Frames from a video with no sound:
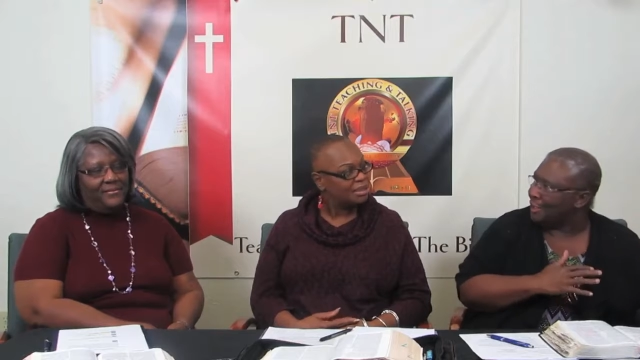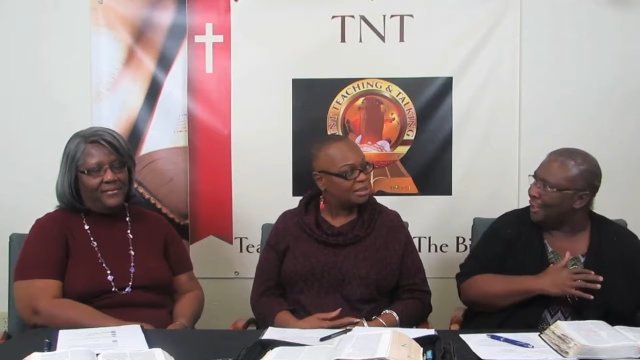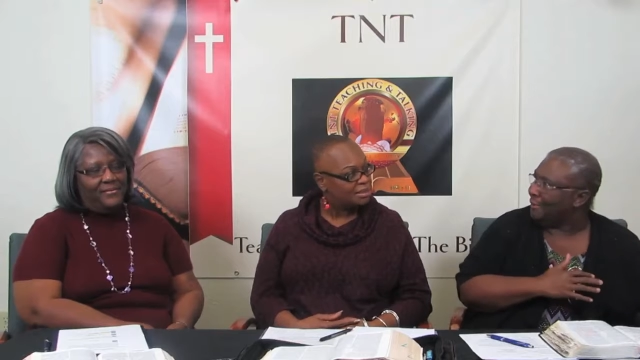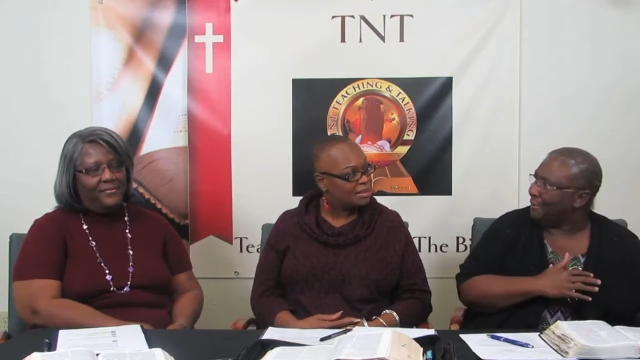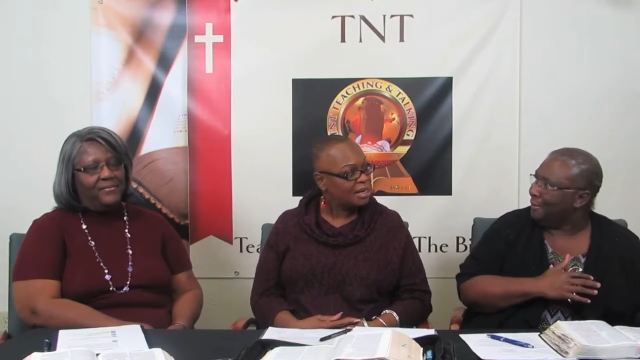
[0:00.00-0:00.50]
Speaker 1: now.
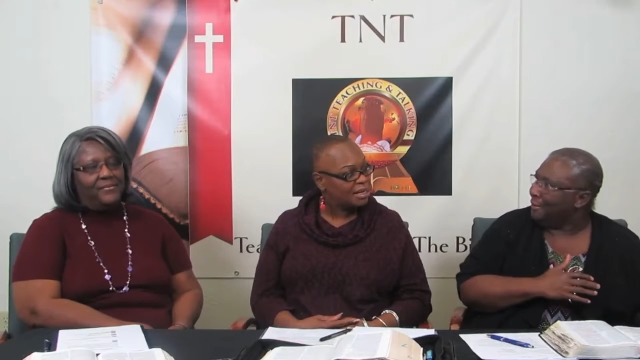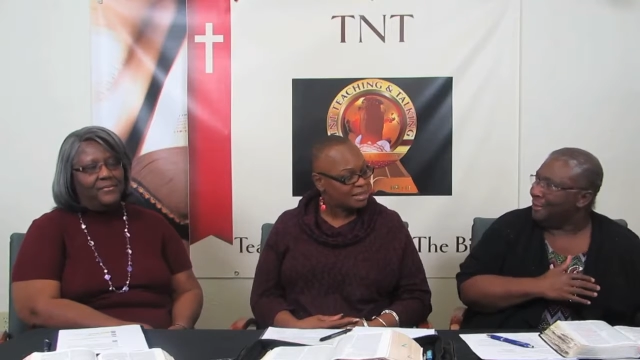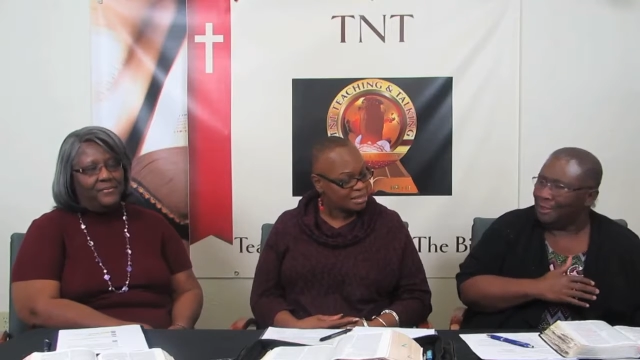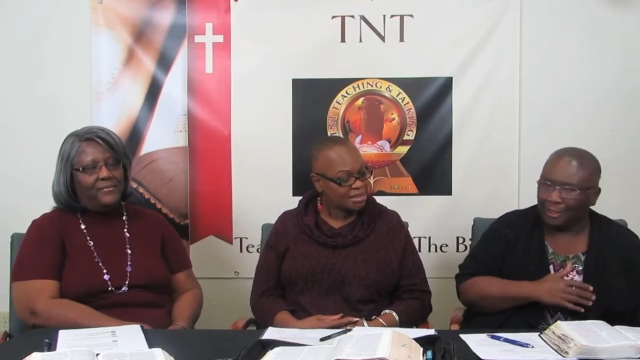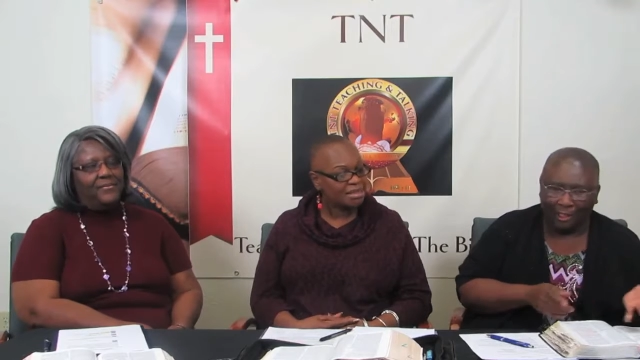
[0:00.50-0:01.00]
Yes.
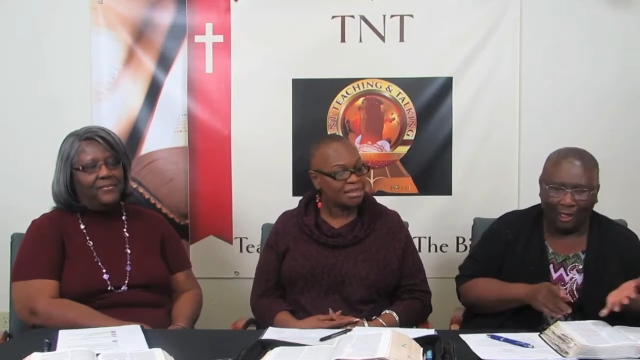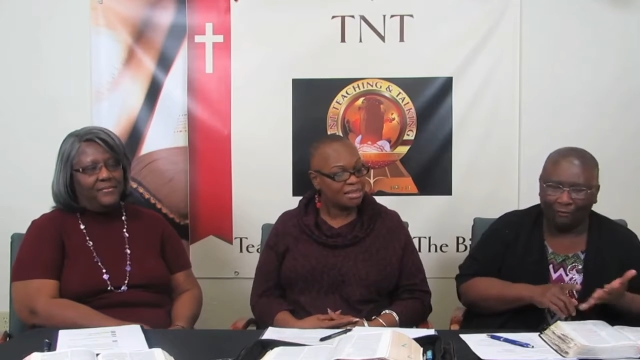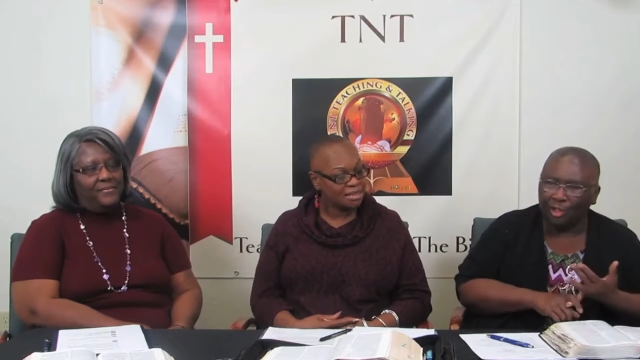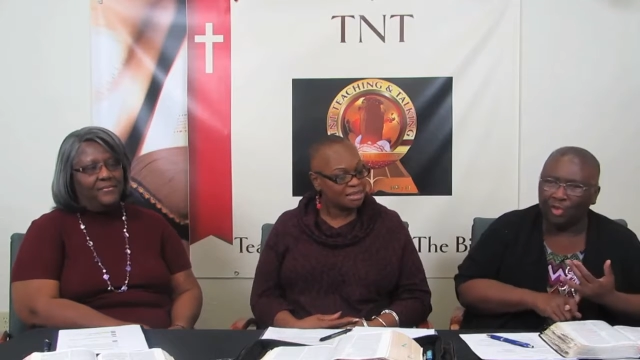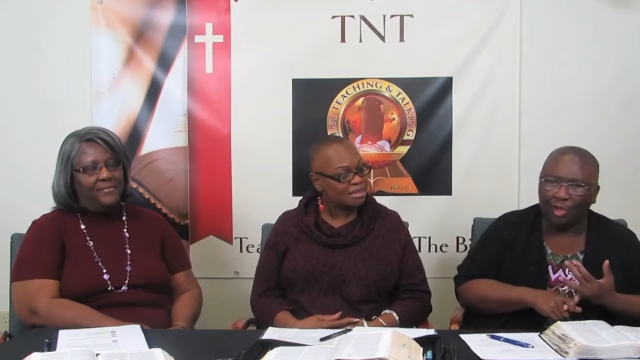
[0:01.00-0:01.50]
Get off the
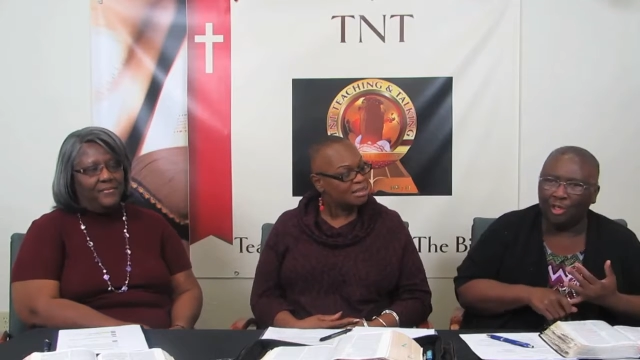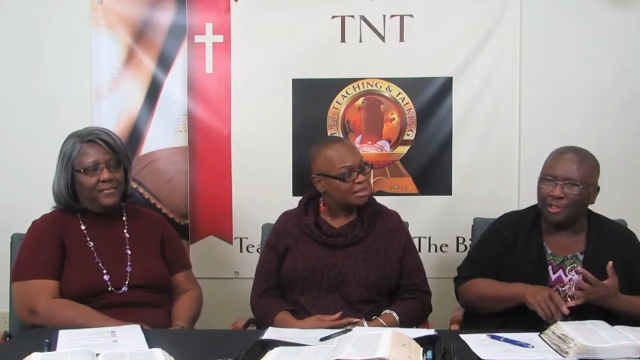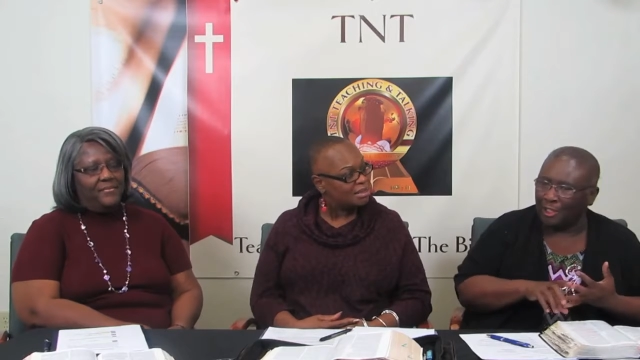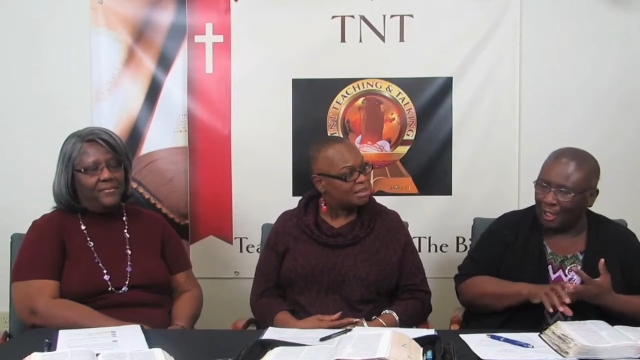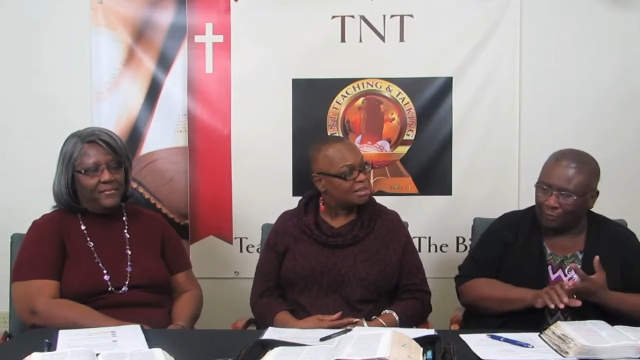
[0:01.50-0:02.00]
drugs, get
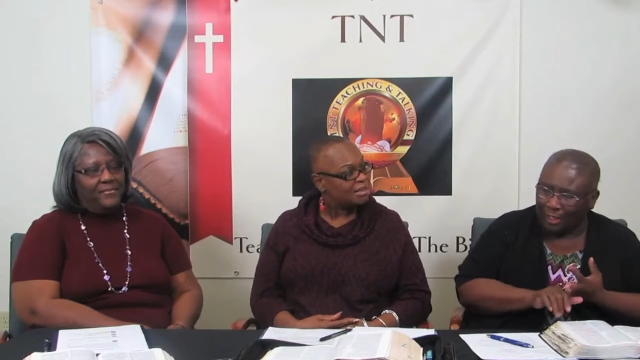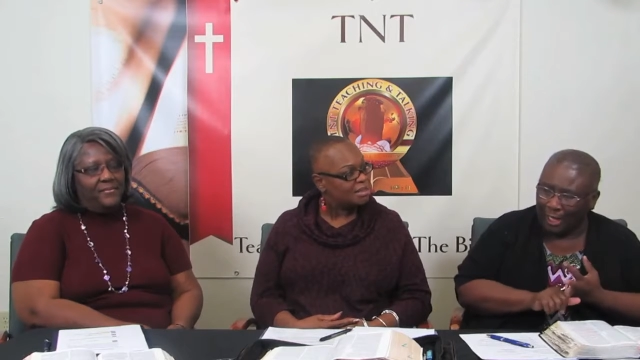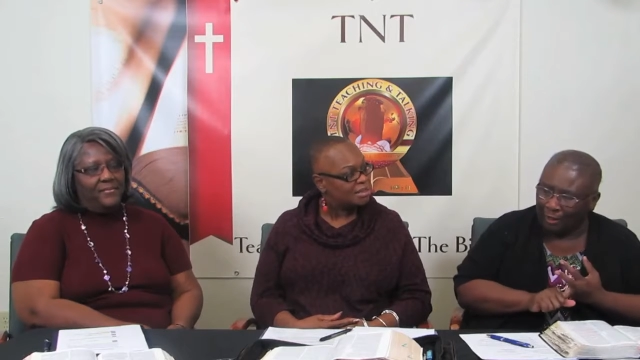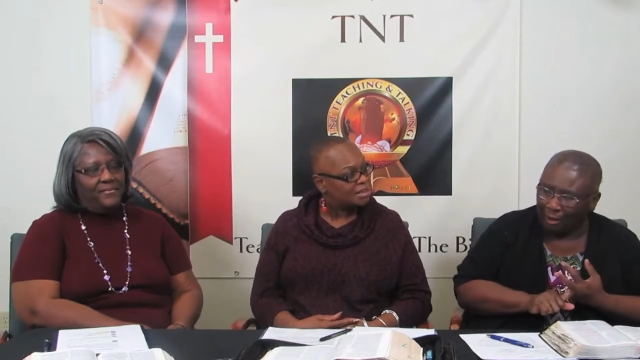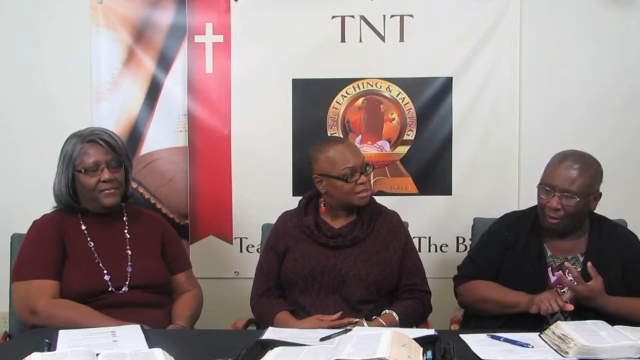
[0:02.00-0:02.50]
off the
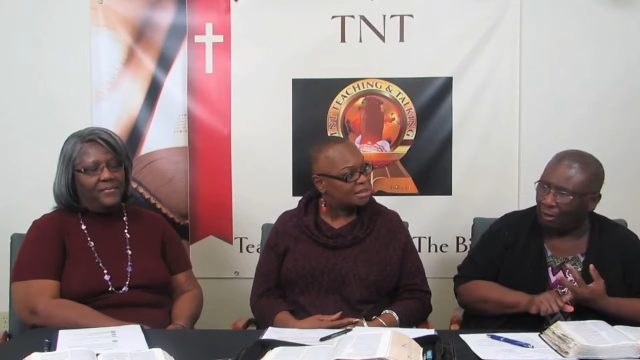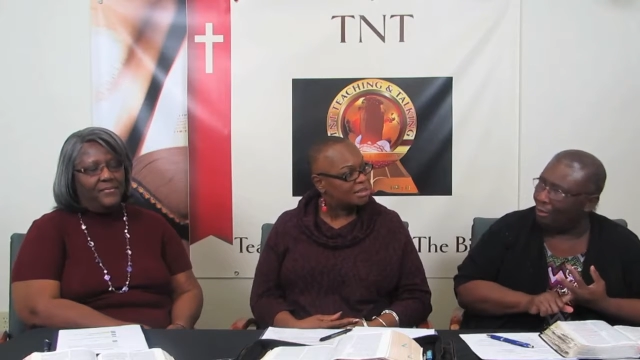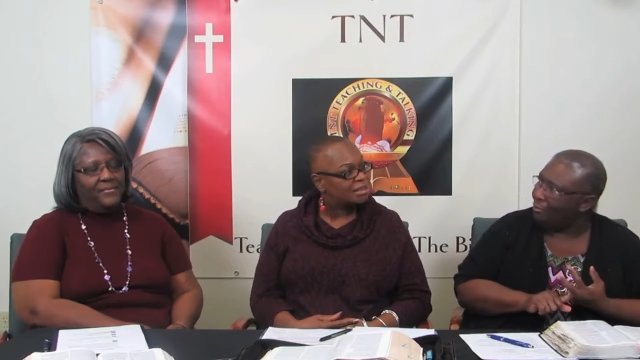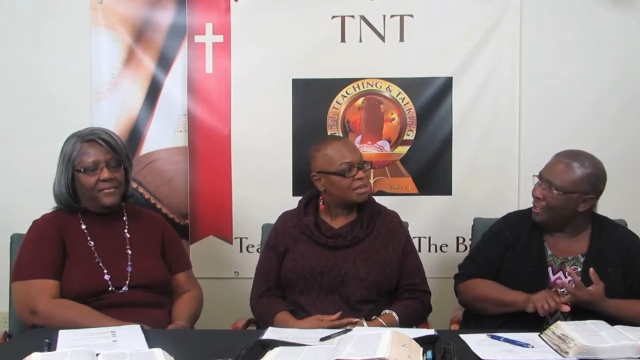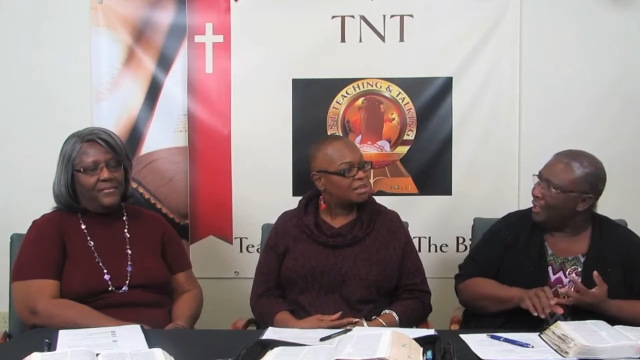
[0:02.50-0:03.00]
alcohol,
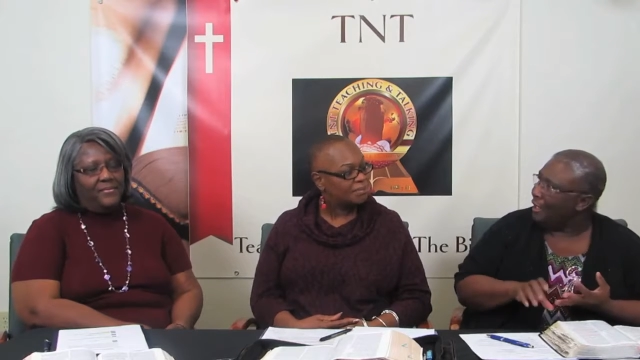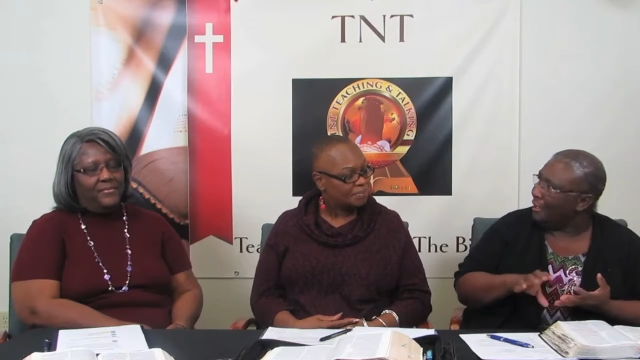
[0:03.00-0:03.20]
and,